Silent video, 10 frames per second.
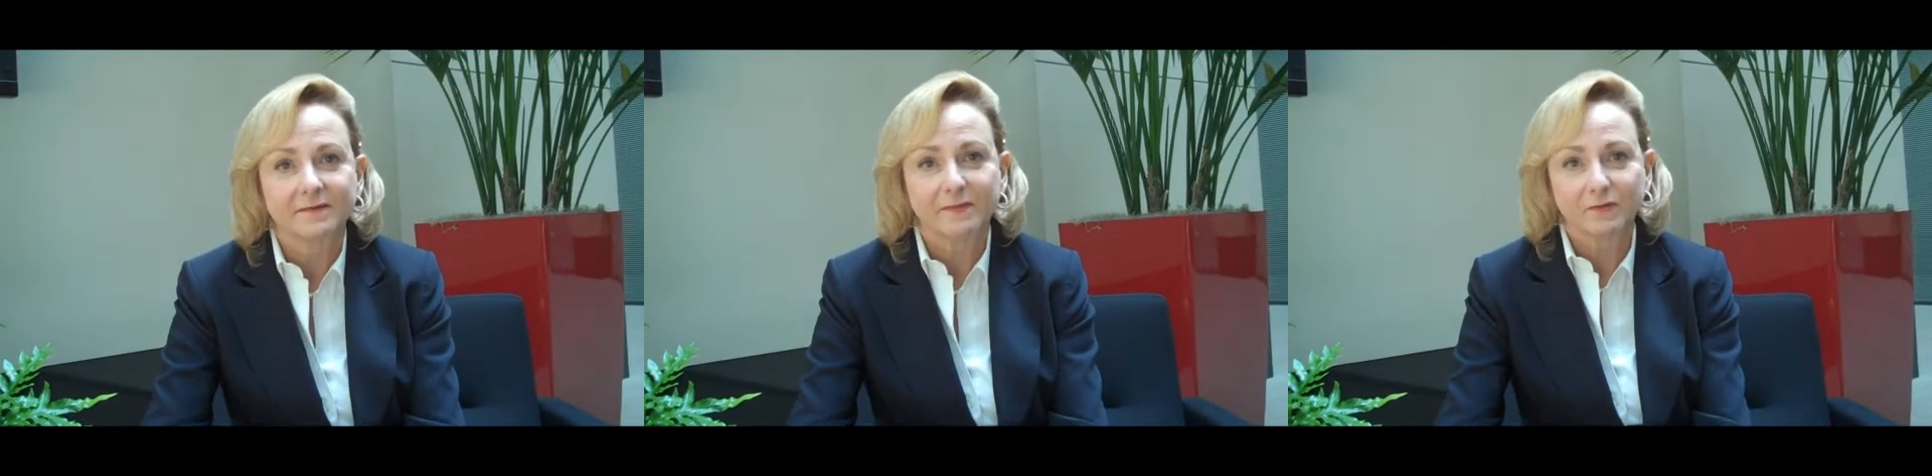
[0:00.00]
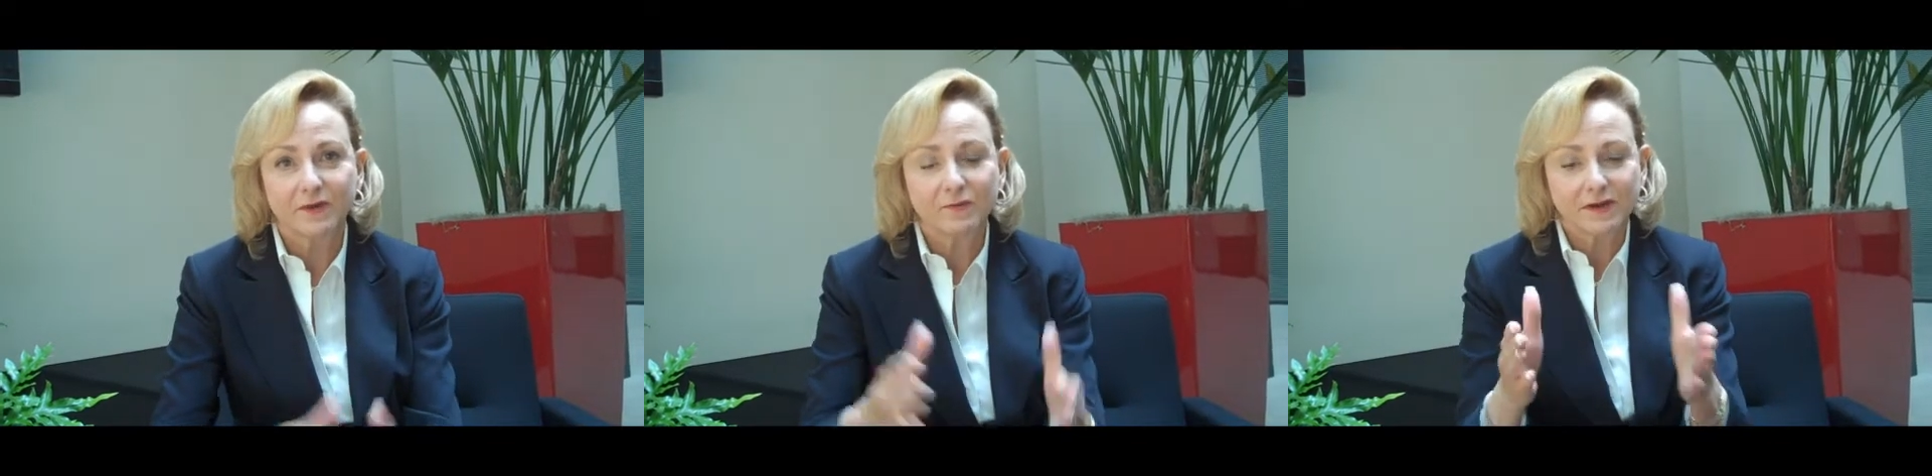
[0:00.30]
But
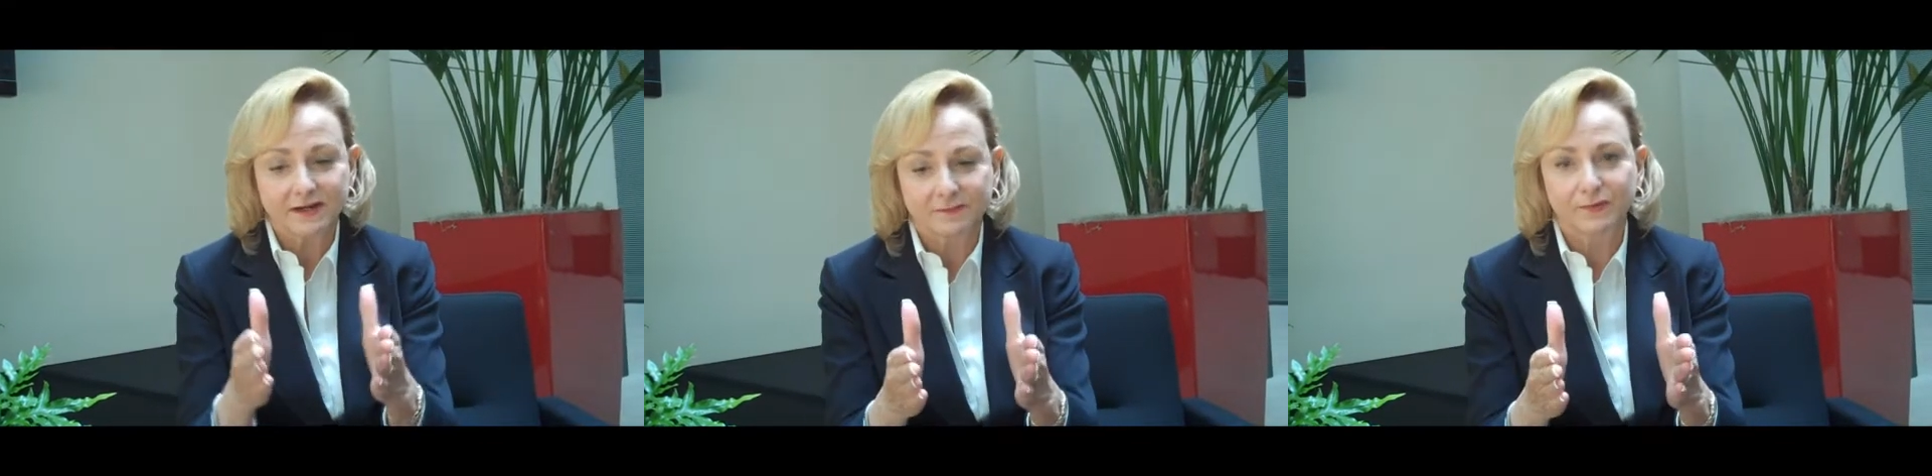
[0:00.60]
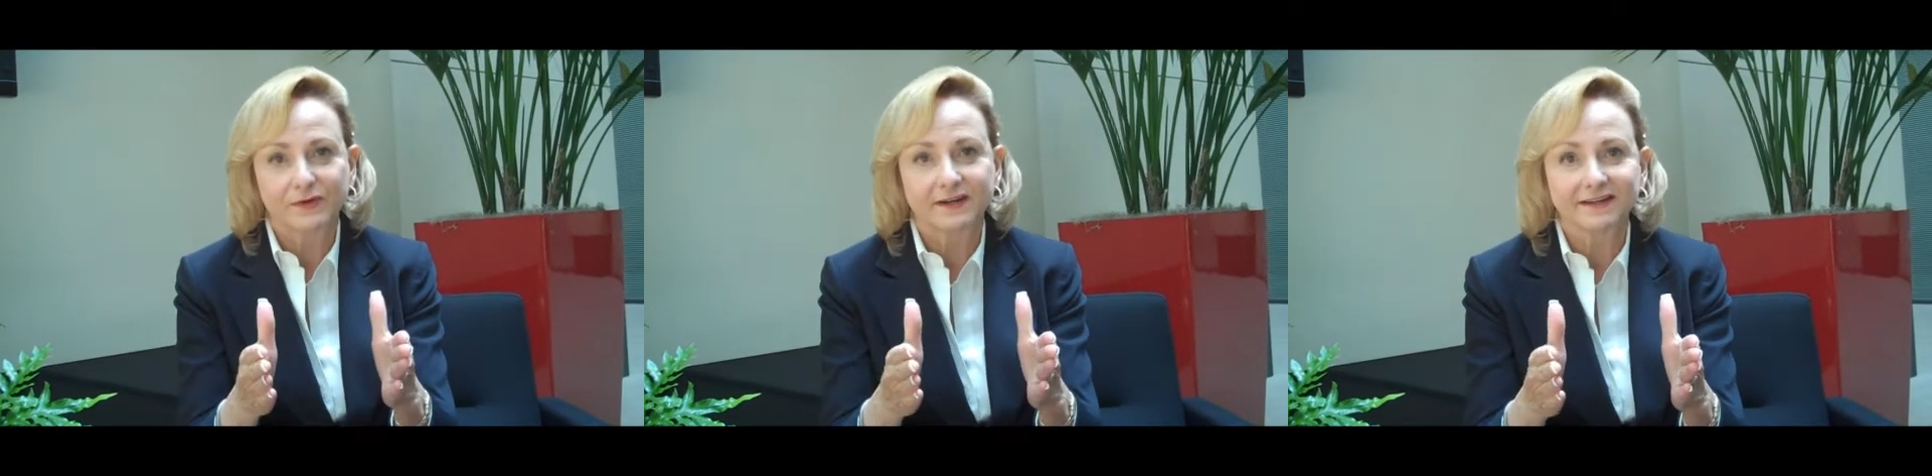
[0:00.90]
we wanted to
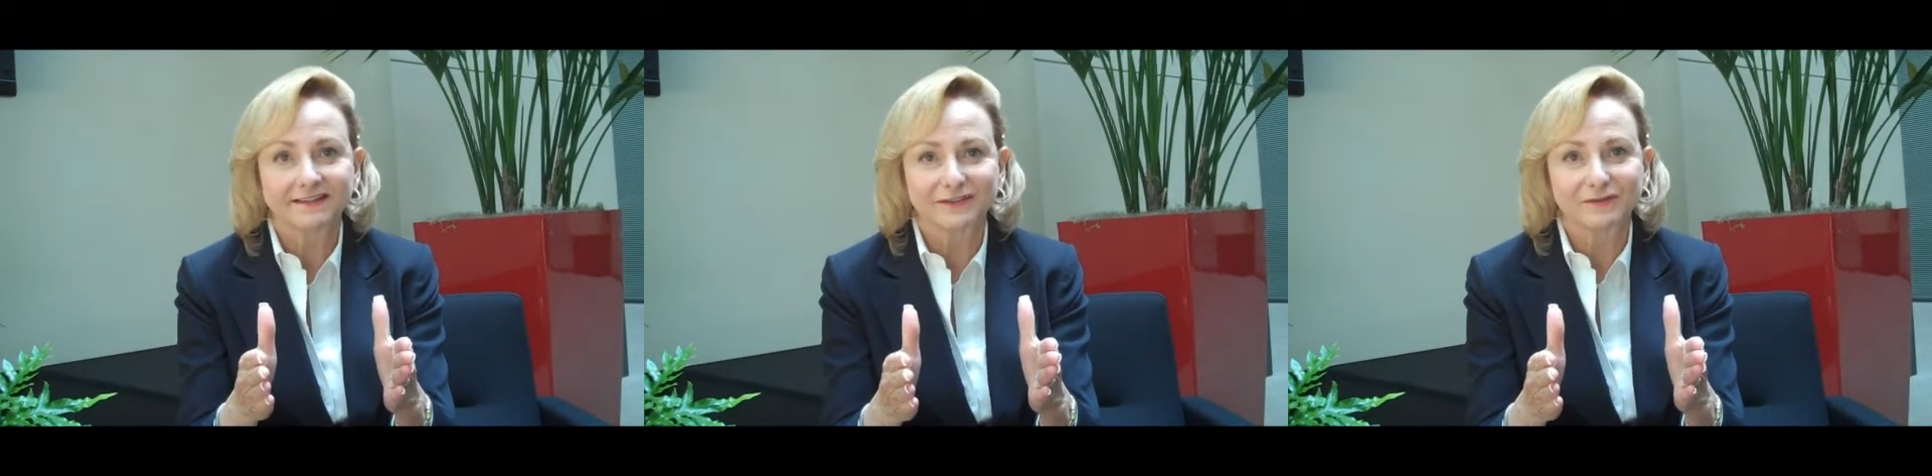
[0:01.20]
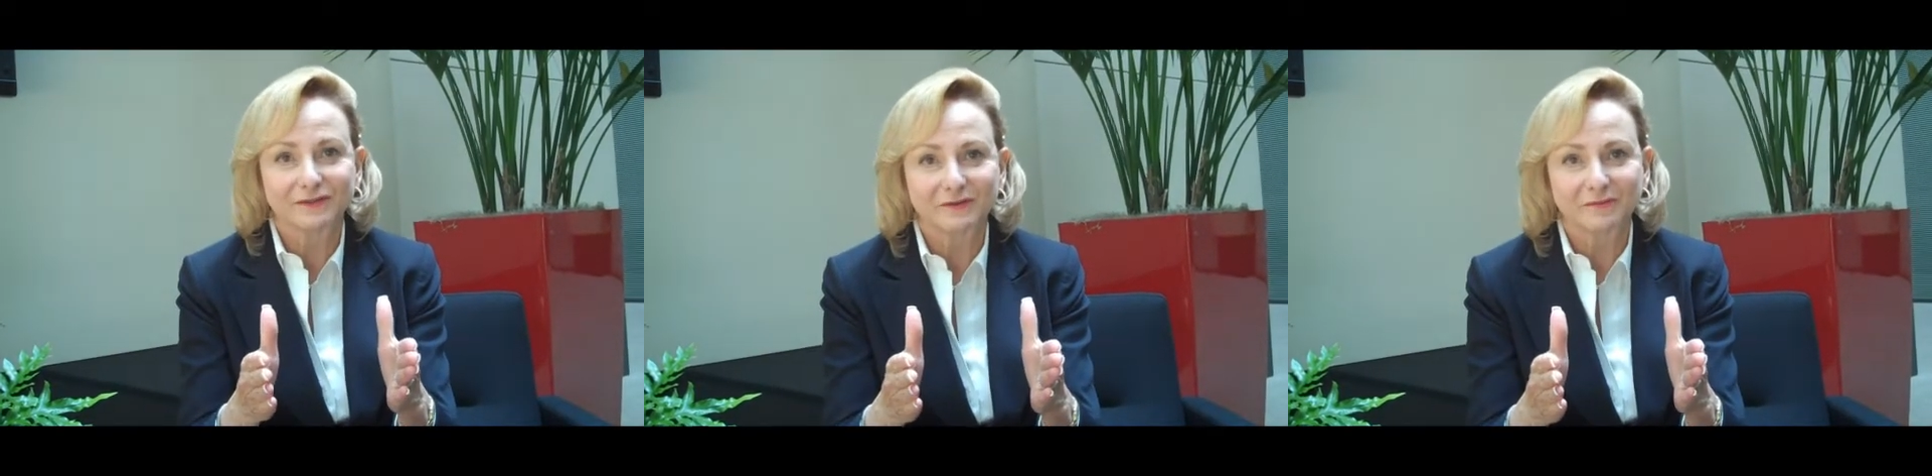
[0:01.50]
put it into a
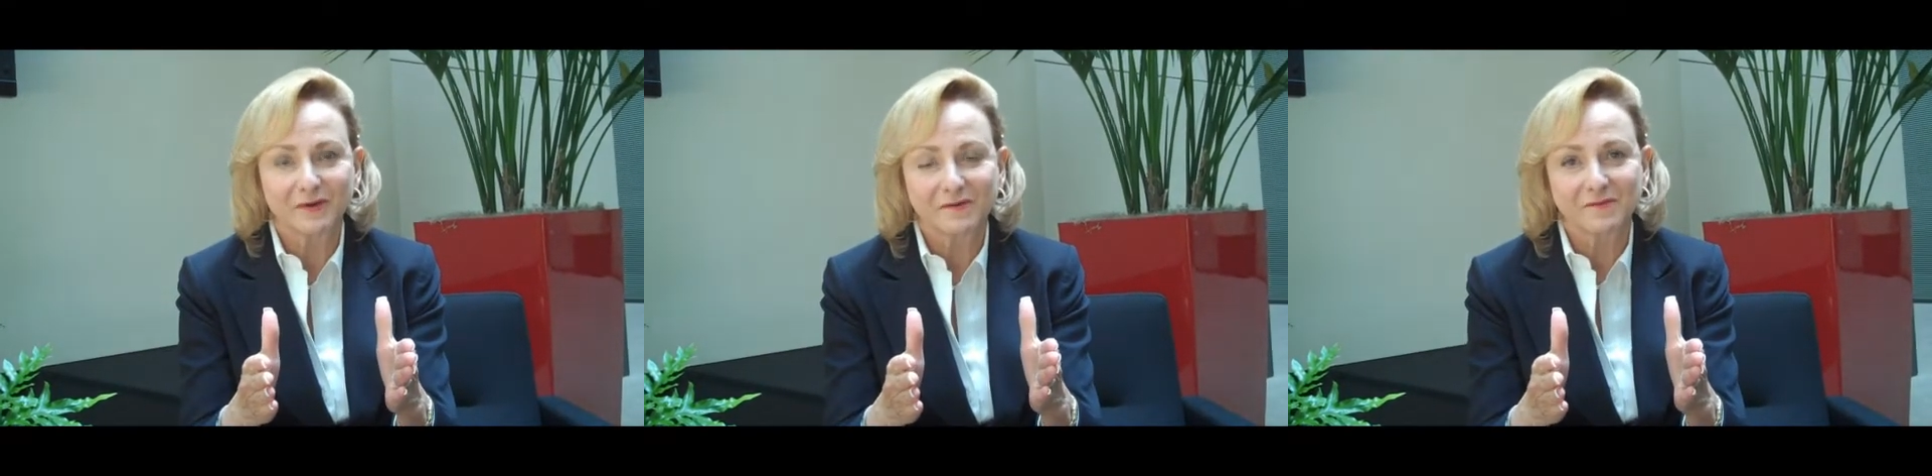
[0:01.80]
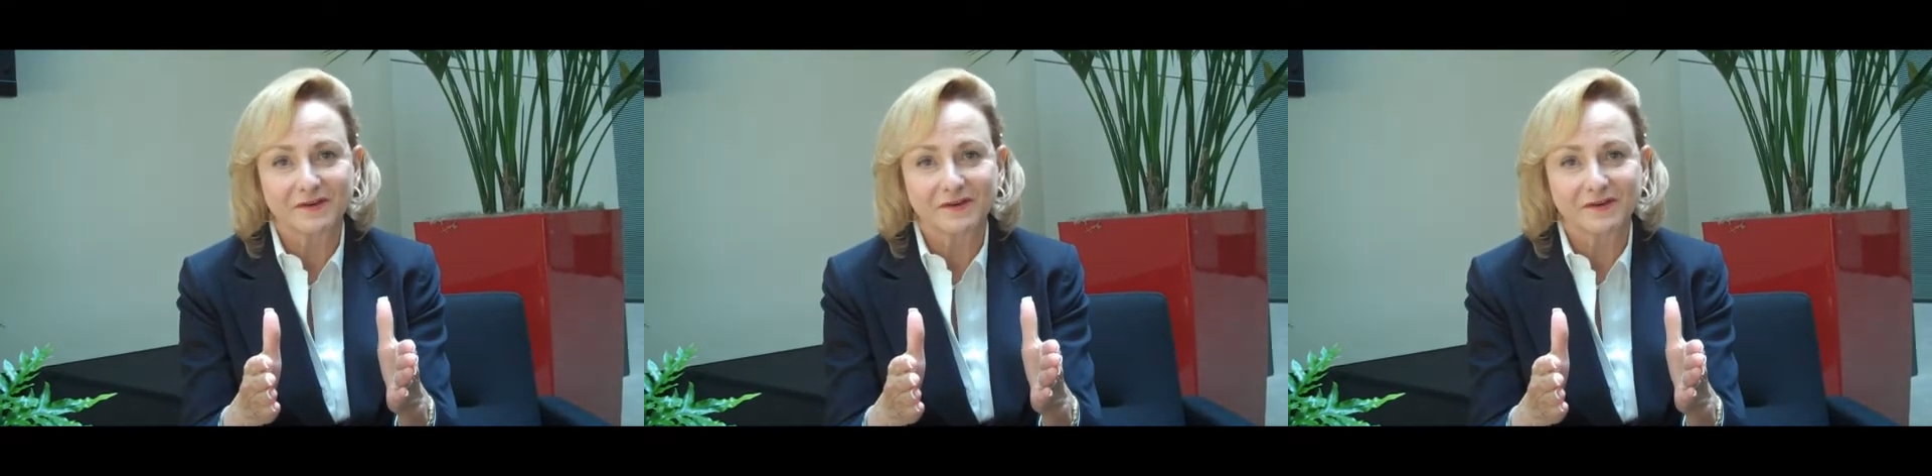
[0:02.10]
little book